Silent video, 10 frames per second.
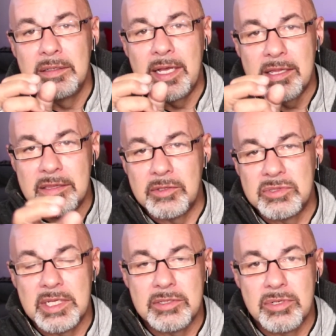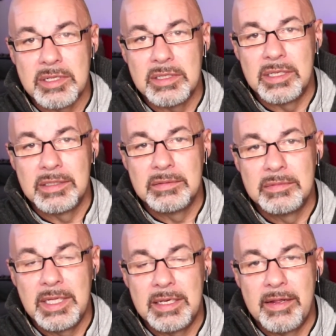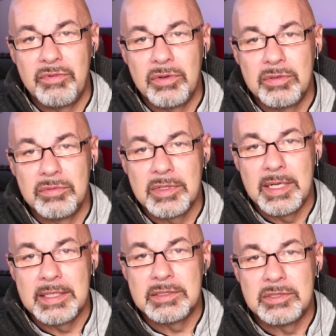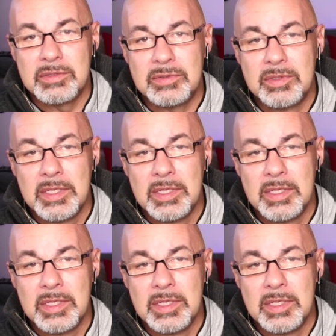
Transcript: ethnocentrically. They never got to